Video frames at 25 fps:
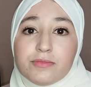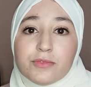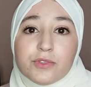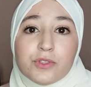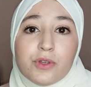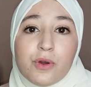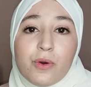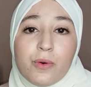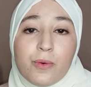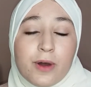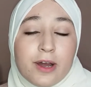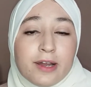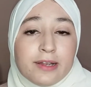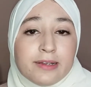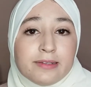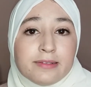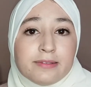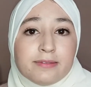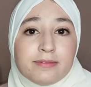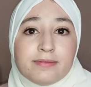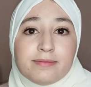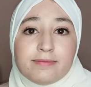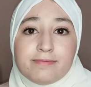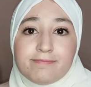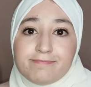No
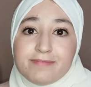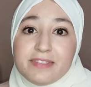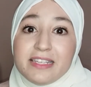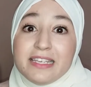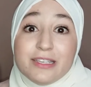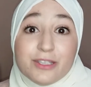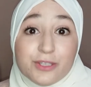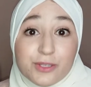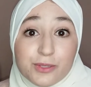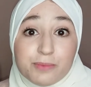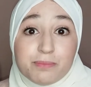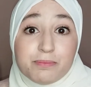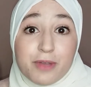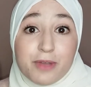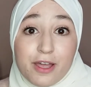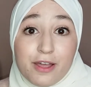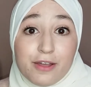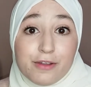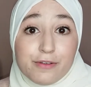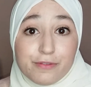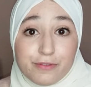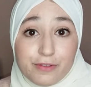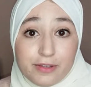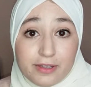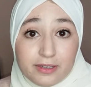one is
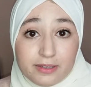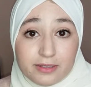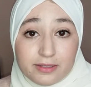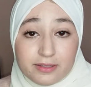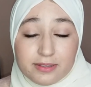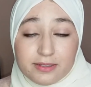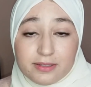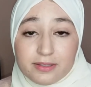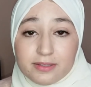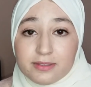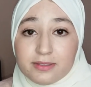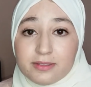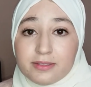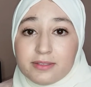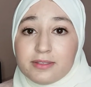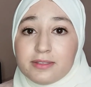perfect.